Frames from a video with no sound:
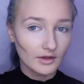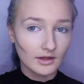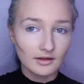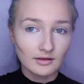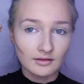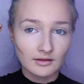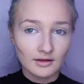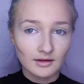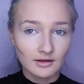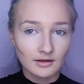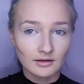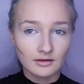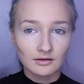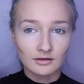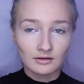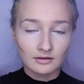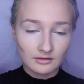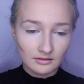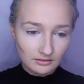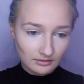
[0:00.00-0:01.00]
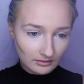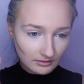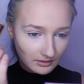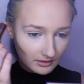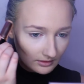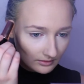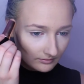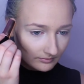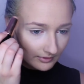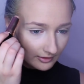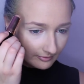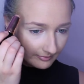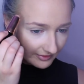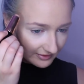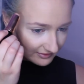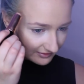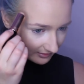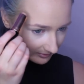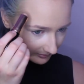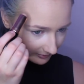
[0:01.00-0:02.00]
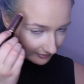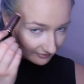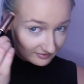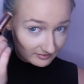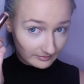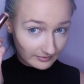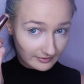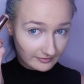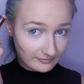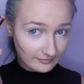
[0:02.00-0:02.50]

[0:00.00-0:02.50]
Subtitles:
And then around my temples and my